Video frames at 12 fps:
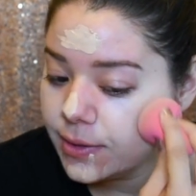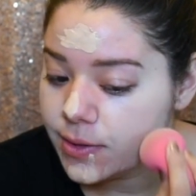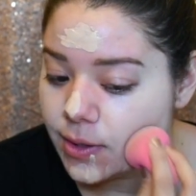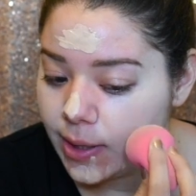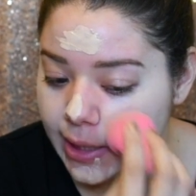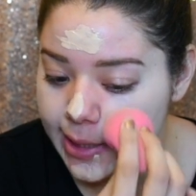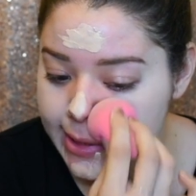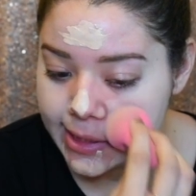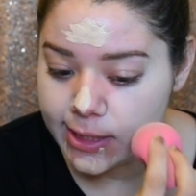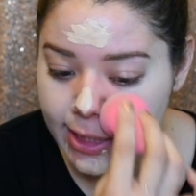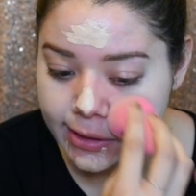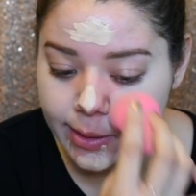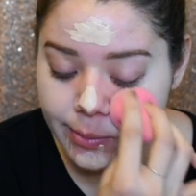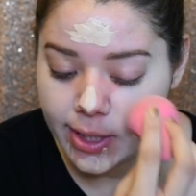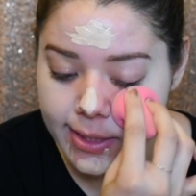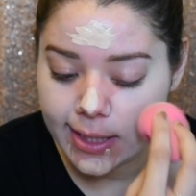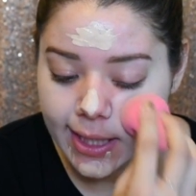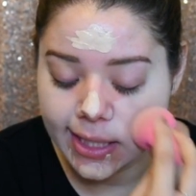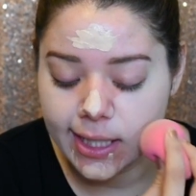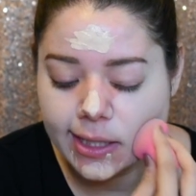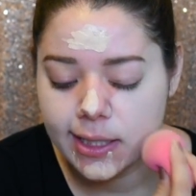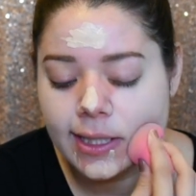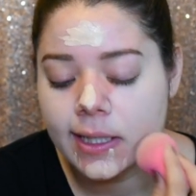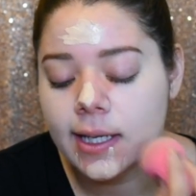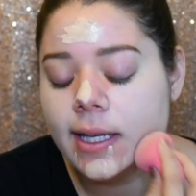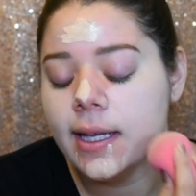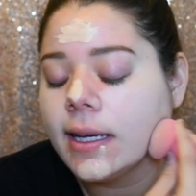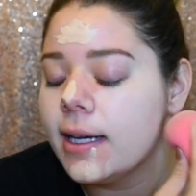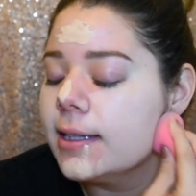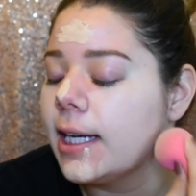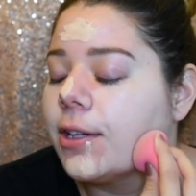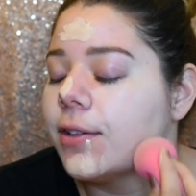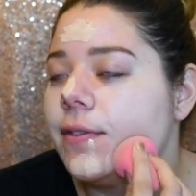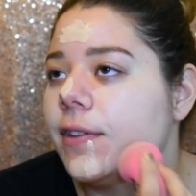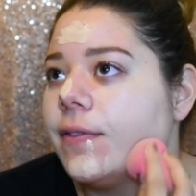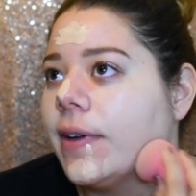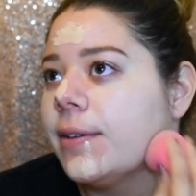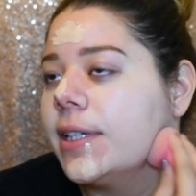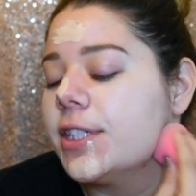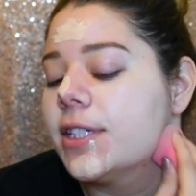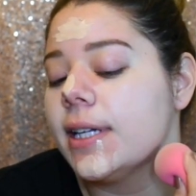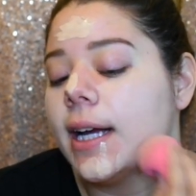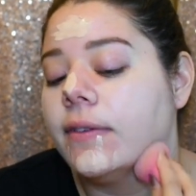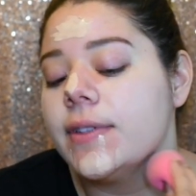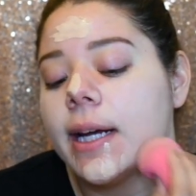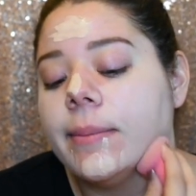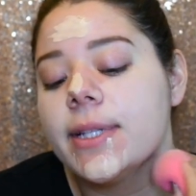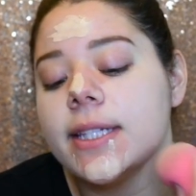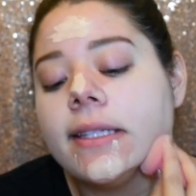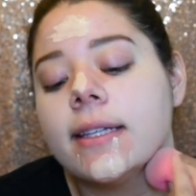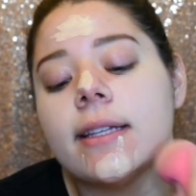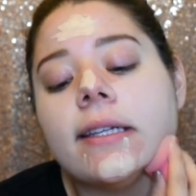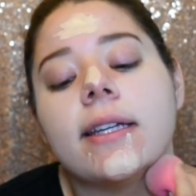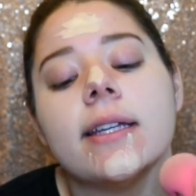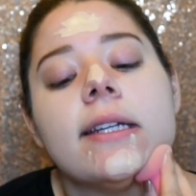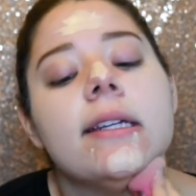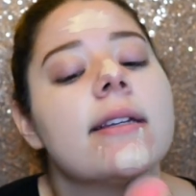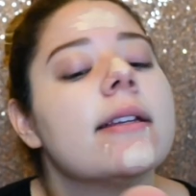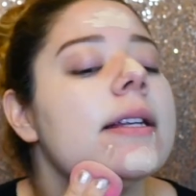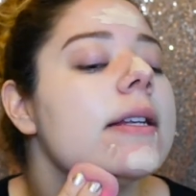So I like to gently press that in and allow the foundation to have time to sink in.